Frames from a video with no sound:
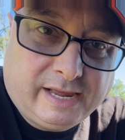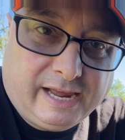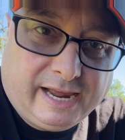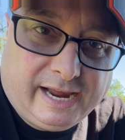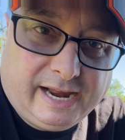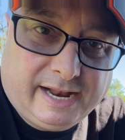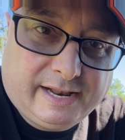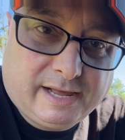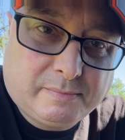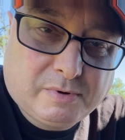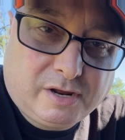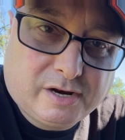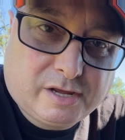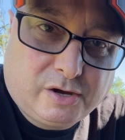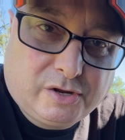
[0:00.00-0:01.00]
And I'm
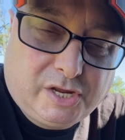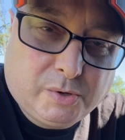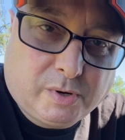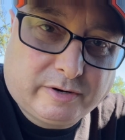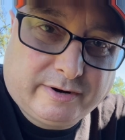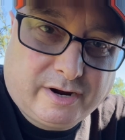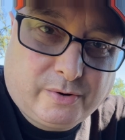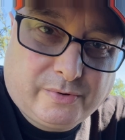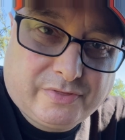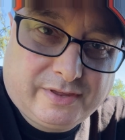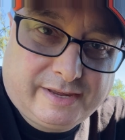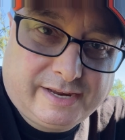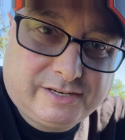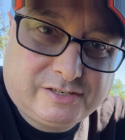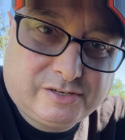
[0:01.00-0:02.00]
gonna go Q R O with the
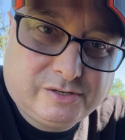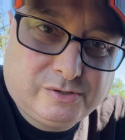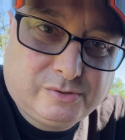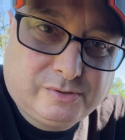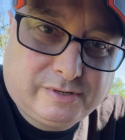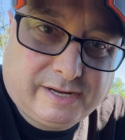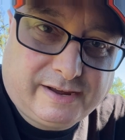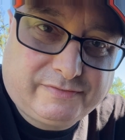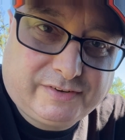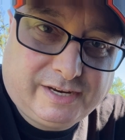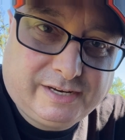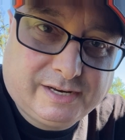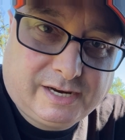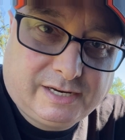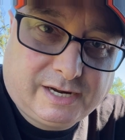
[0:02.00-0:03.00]
Yaesu F T
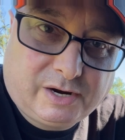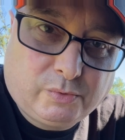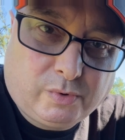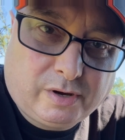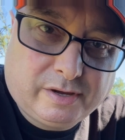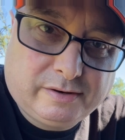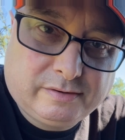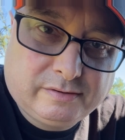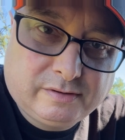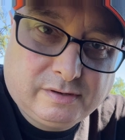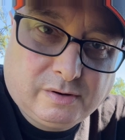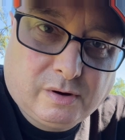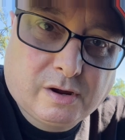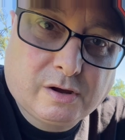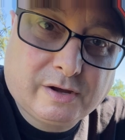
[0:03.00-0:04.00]
nine ninety-one.
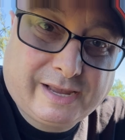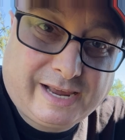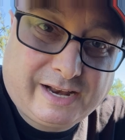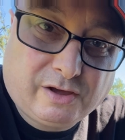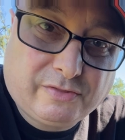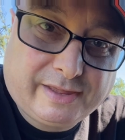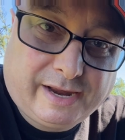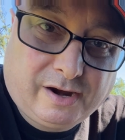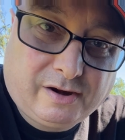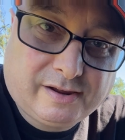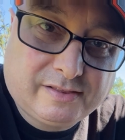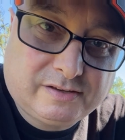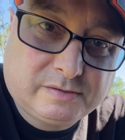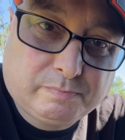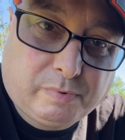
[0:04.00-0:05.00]
I'm gonna get on the air, get
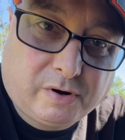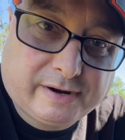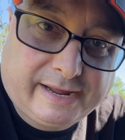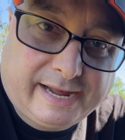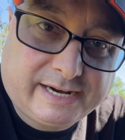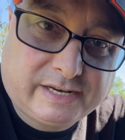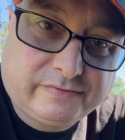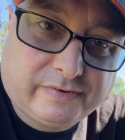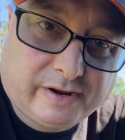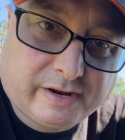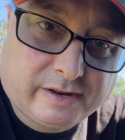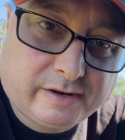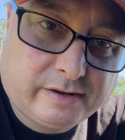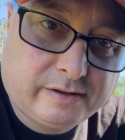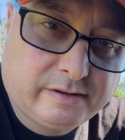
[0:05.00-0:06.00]
this park activated.